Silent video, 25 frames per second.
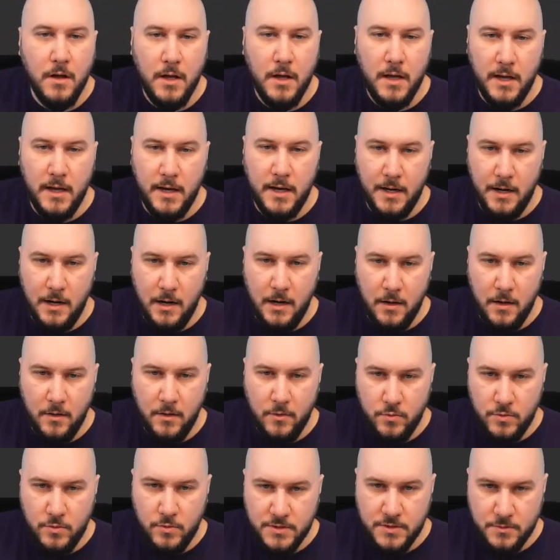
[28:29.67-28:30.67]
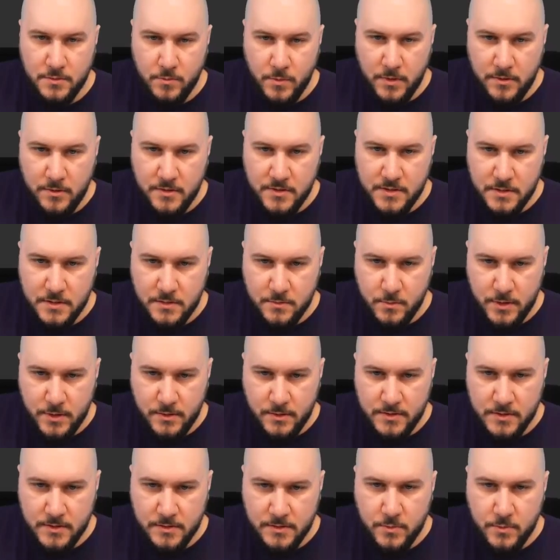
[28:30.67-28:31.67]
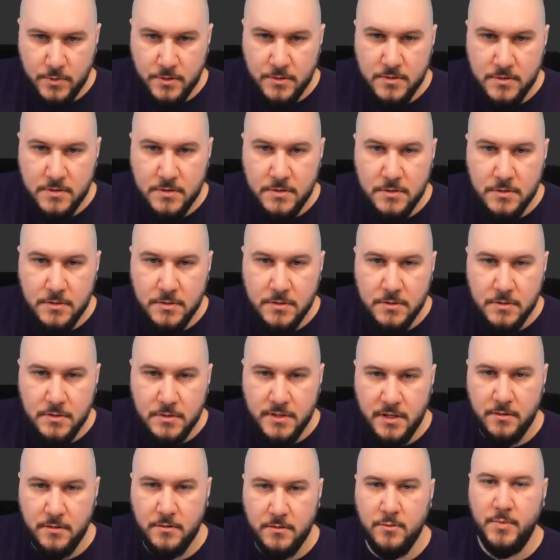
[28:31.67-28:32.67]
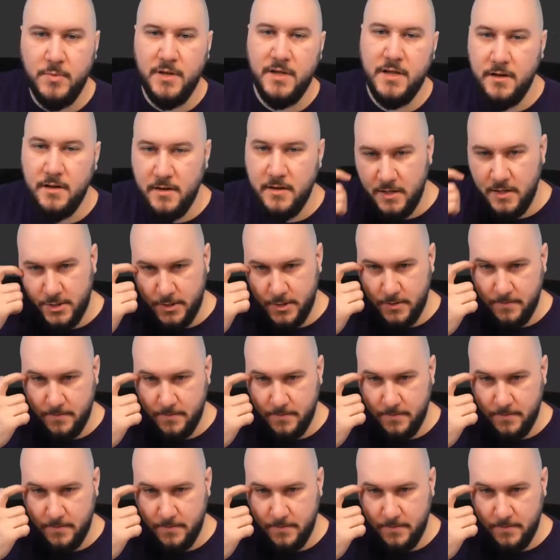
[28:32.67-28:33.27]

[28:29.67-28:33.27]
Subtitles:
and load. Where is it? Where is it? Where is it? There, duplicate denture.